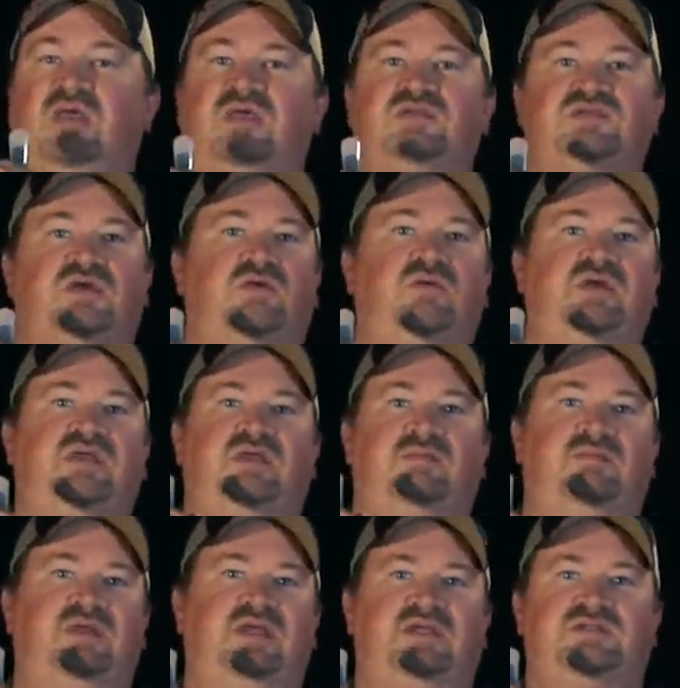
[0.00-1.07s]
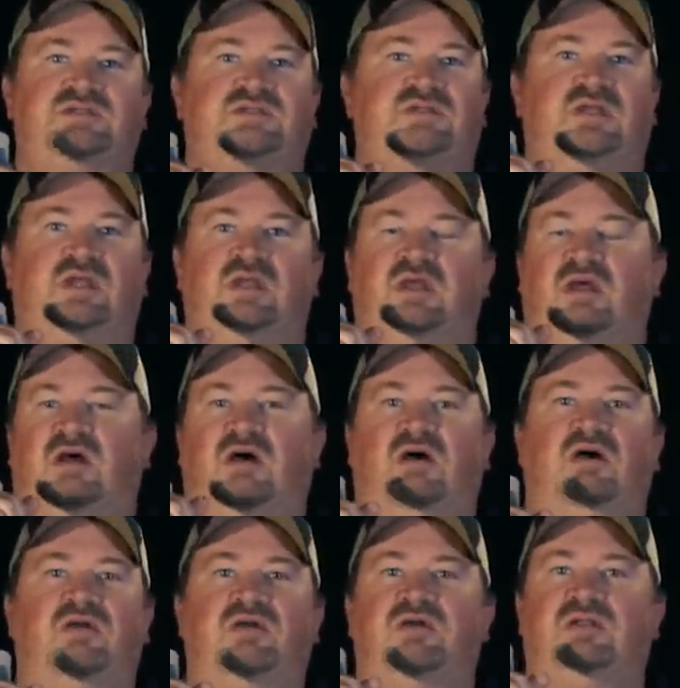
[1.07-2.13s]
So we can mix
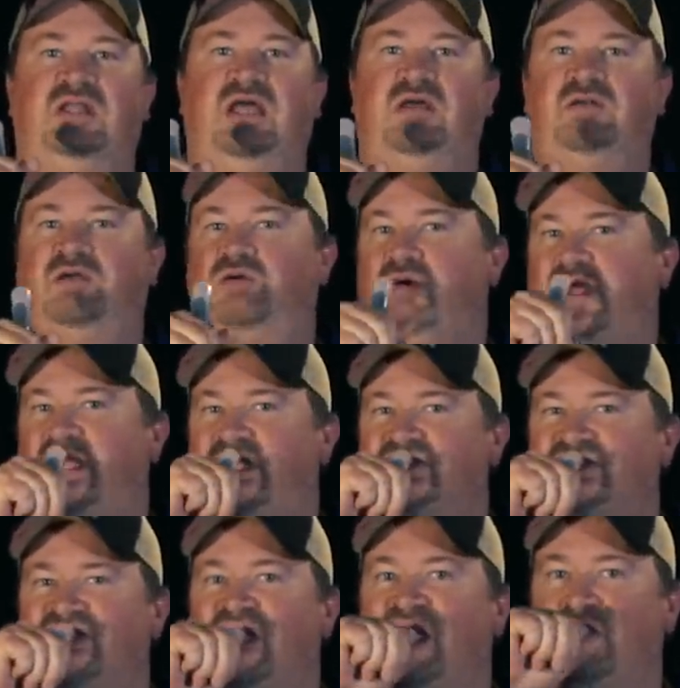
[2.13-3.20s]
harder, louder quacks